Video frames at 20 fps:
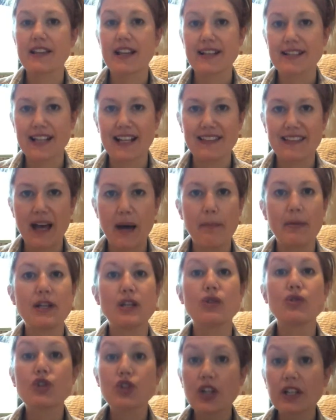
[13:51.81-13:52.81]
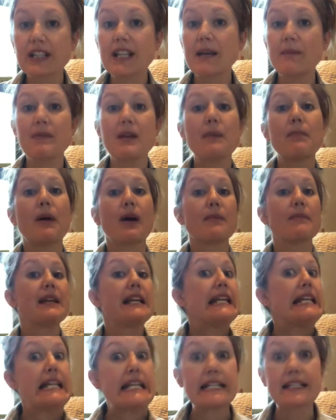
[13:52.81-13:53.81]
things like that, but you should keep the
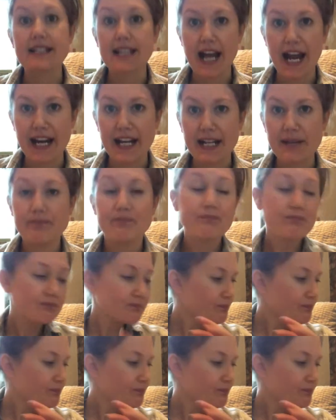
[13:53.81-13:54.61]
apartment neat and tidy.